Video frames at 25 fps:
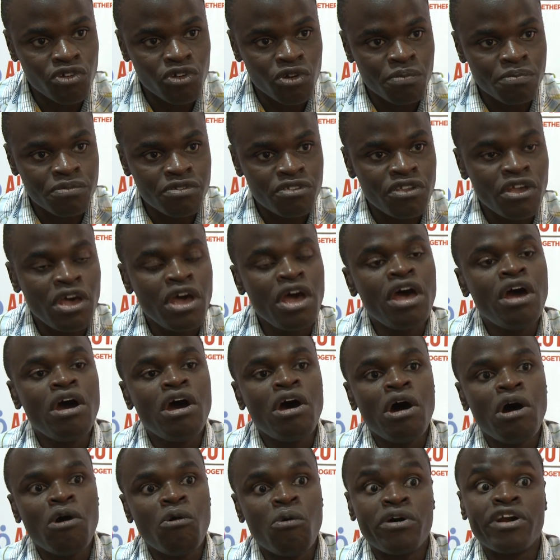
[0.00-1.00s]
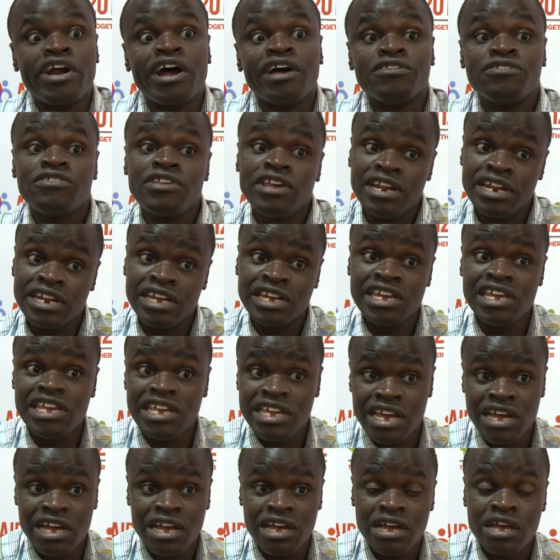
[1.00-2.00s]
groups. Whereas in
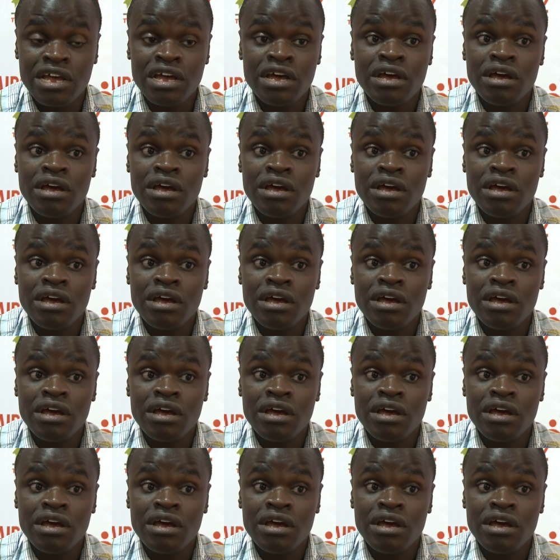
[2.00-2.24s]
Kenya,